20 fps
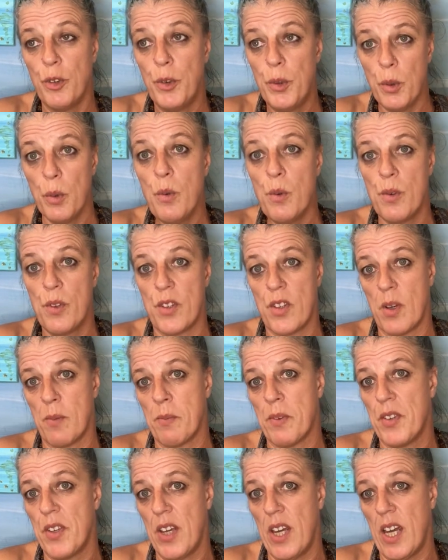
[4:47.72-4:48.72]
do
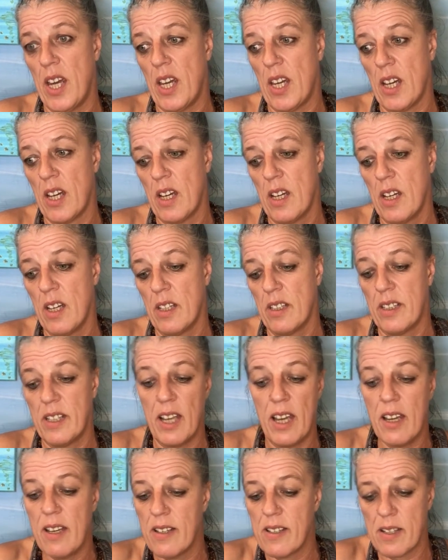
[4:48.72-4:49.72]
something,
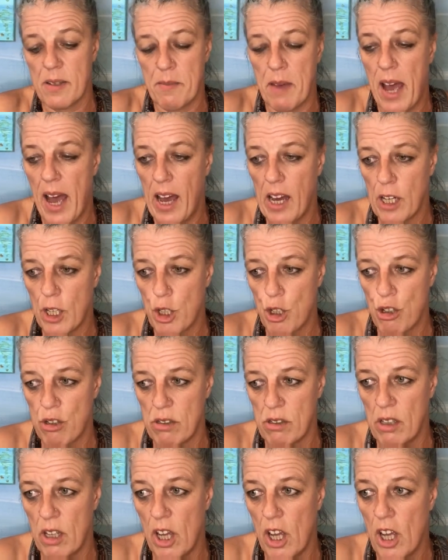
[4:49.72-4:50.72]
take some
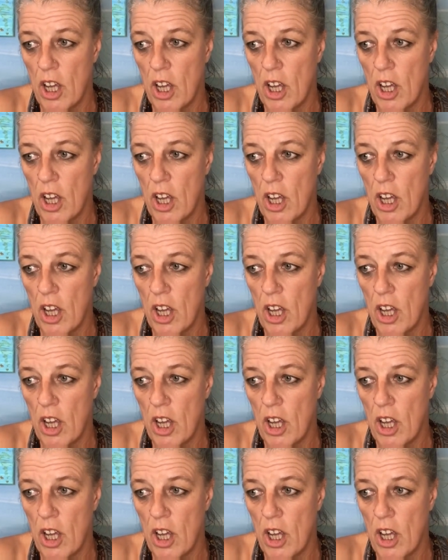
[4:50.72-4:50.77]
action